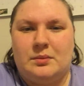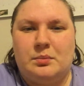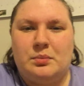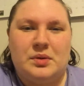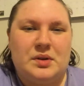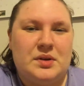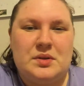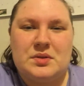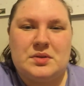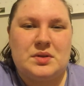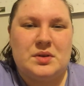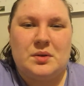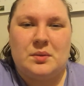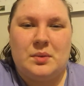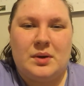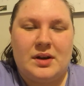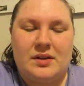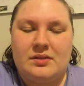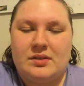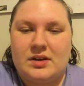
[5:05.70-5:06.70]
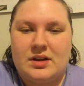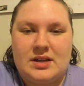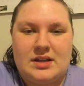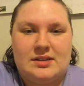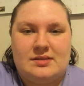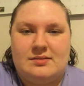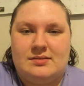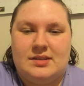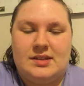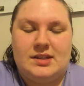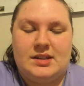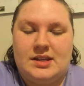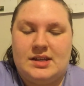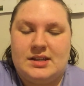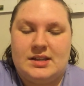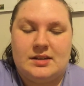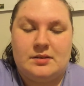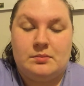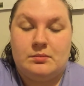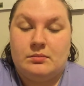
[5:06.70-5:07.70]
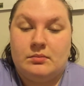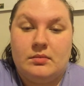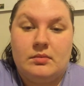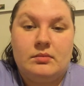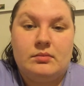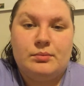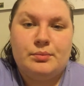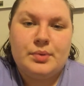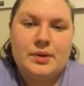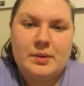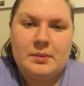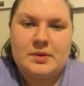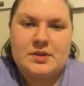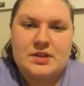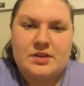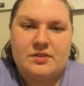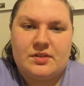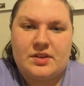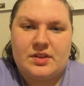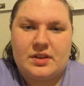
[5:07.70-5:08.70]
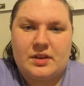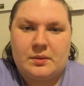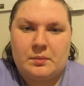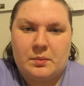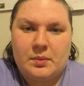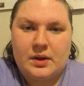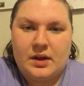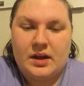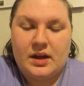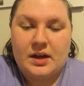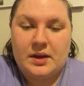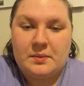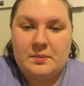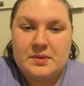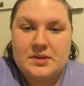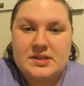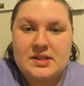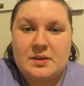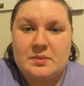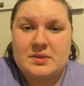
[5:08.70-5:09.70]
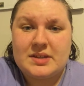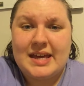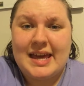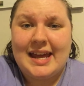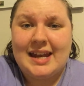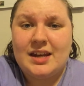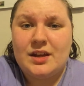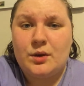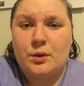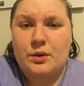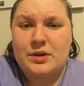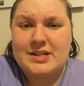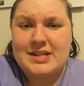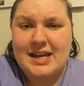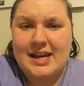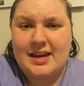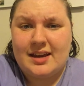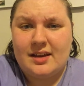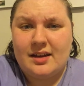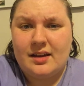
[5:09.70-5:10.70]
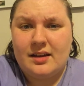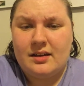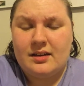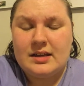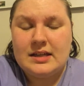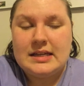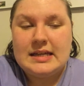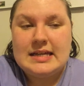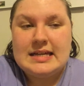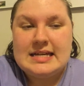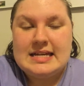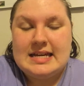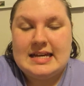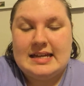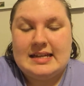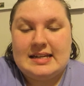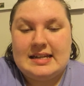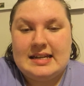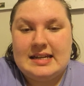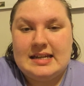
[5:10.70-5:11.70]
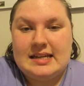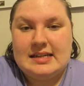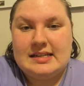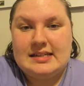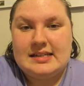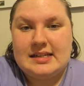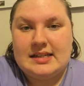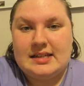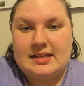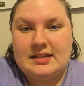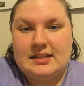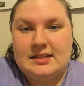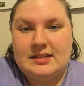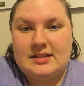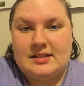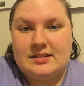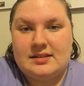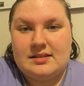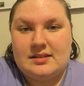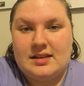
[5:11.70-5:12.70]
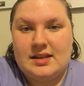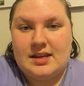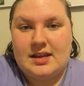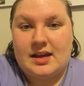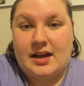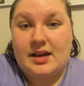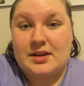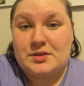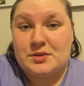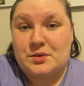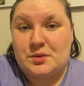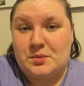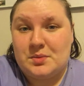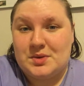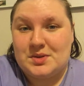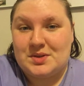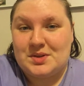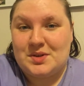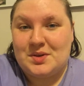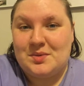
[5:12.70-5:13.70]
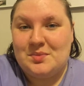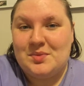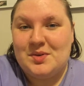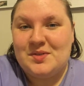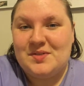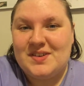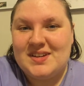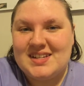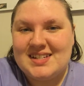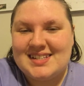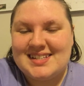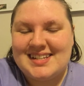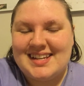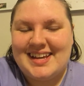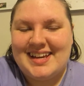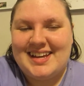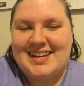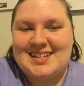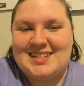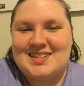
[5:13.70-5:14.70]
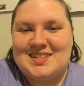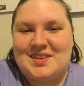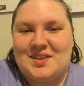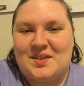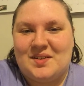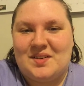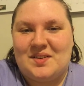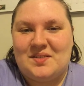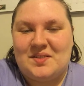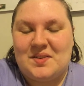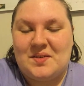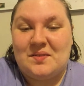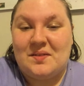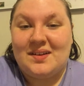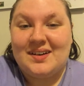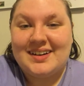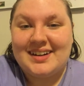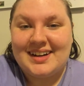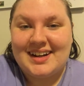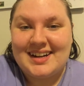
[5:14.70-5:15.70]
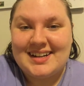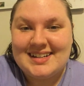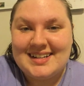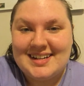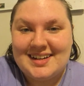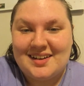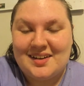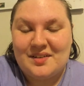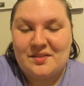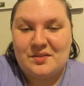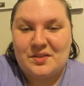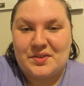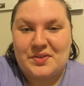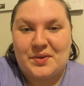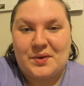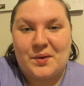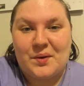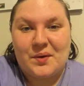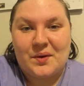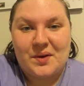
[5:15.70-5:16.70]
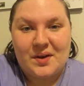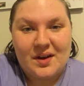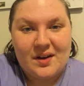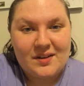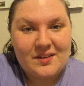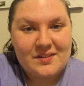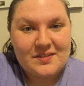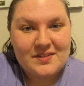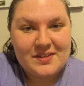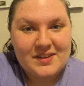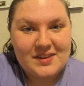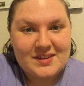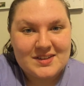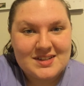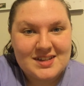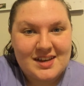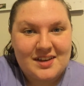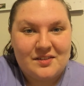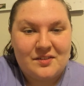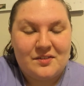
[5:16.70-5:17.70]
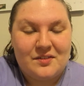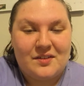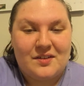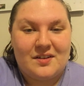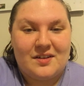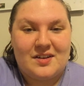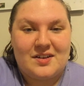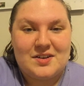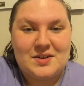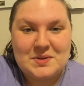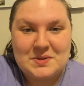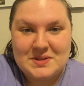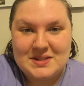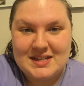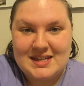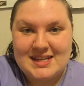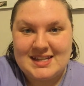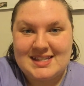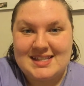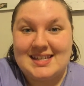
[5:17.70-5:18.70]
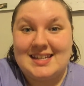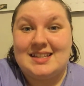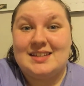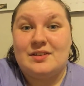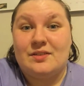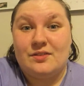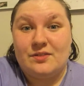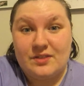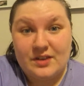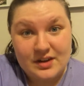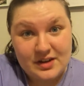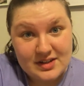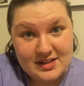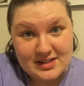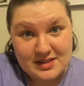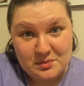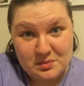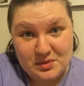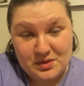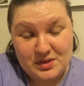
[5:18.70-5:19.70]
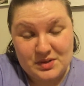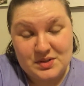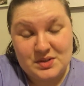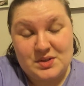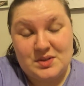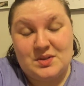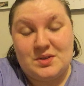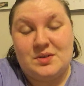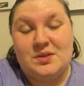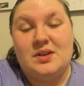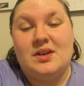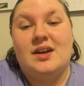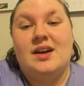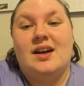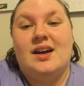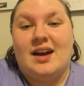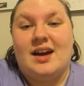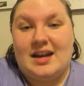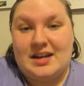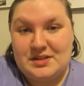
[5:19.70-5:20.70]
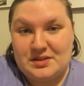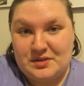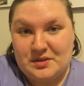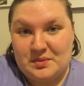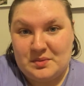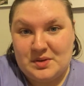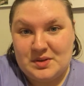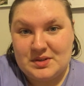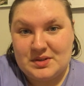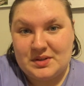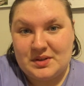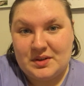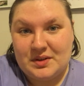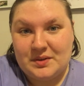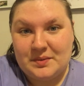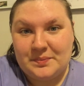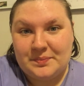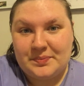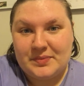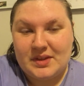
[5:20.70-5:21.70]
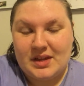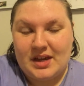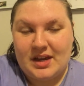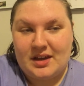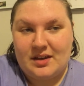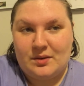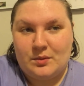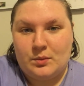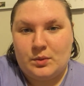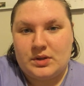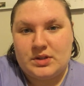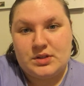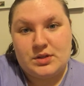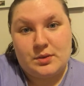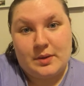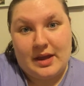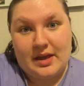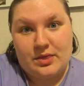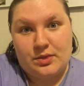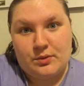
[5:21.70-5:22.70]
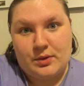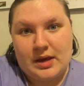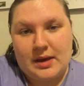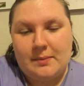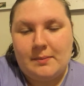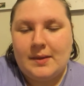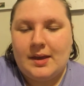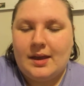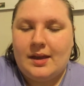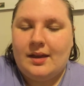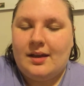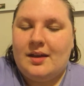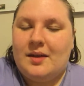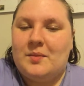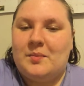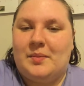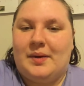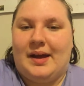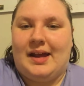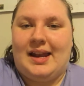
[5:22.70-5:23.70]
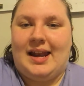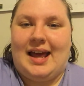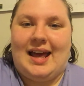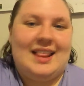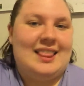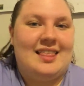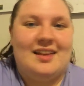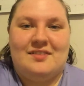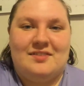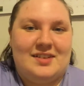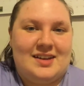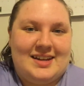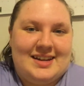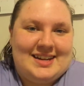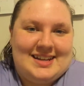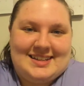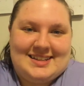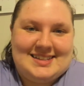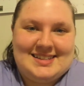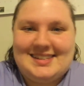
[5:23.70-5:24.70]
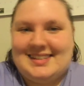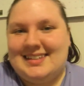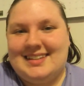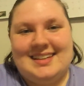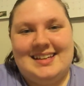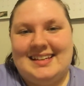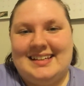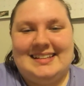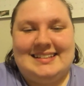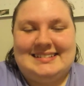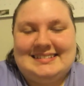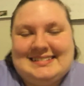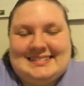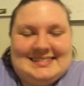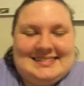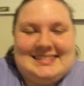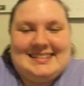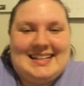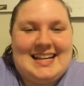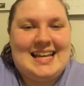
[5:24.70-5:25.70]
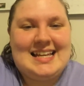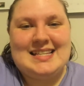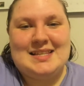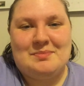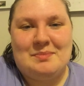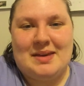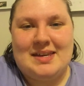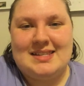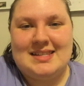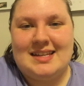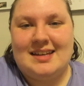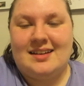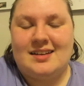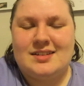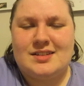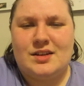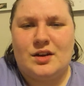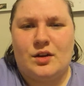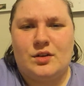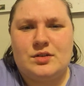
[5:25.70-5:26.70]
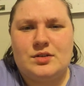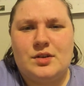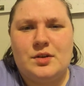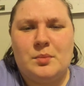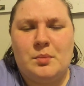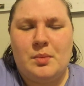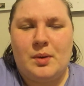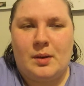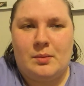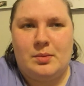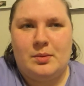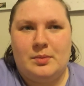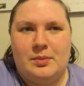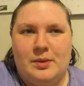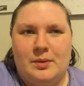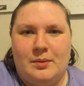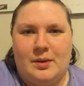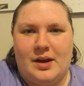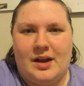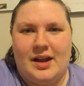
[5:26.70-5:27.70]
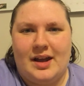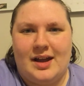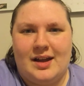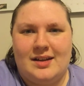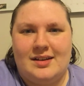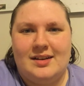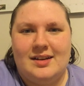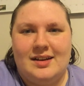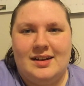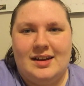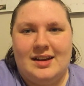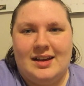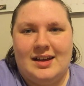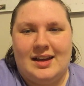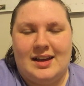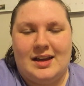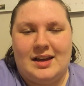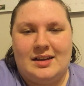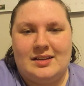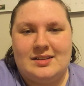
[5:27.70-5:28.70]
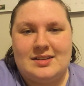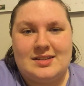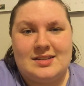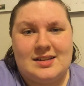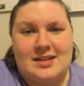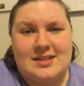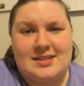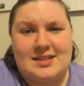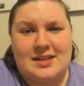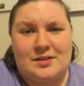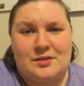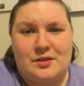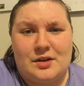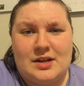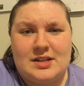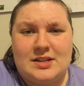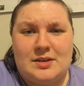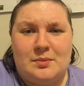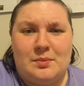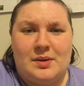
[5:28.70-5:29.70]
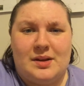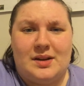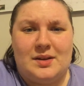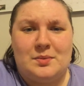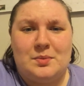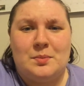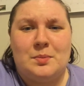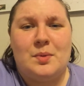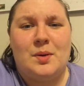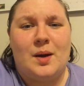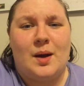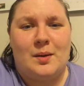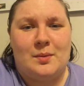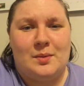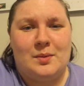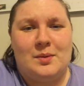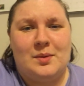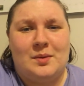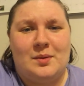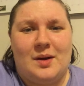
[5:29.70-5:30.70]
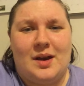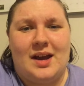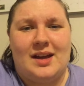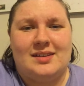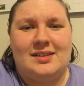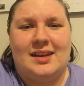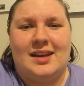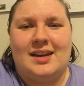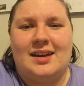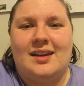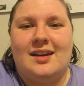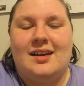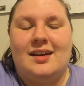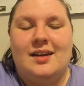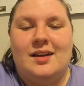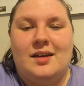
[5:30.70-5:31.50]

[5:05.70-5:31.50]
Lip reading: producer, whatever. He did pretty much everything, but his name's Kenny Ortega, and he did the High School Musical movies. So if you want an idea of what the choreography looks like for Newsies, it's very similar to High School Musical 1, 2, and 3. But I love it. It's amazing. It's also probably where I had, this is gonna sound crazy, but it probably where I had like